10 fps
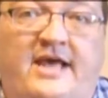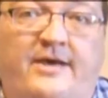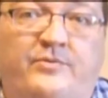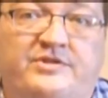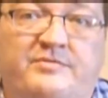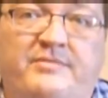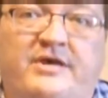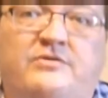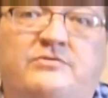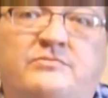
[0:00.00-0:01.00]
I
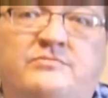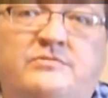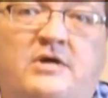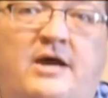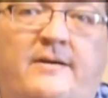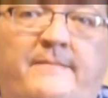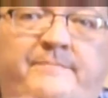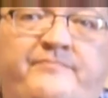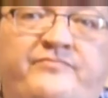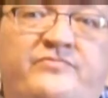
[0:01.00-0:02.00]

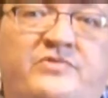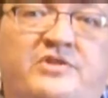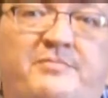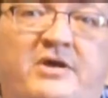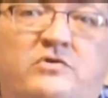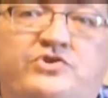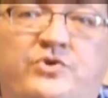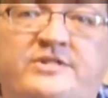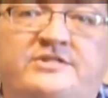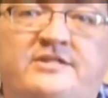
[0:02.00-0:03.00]
love how they
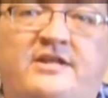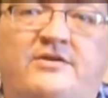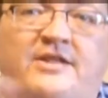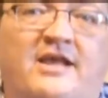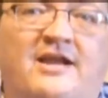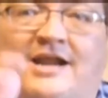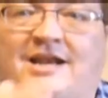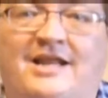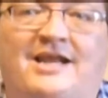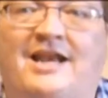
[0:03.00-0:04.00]
just swim through the water.